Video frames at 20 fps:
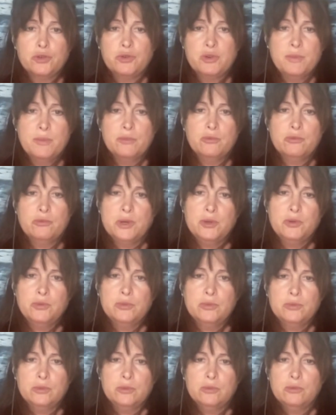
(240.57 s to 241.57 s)
Re,
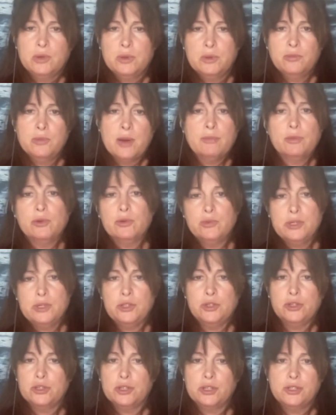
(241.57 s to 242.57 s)
re, remember,
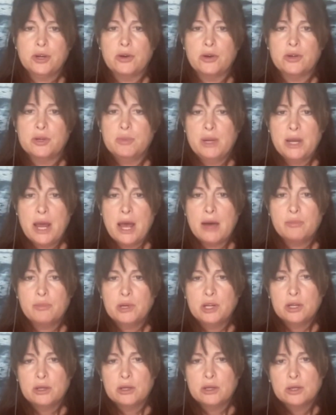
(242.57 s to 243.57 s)
research has already been happening.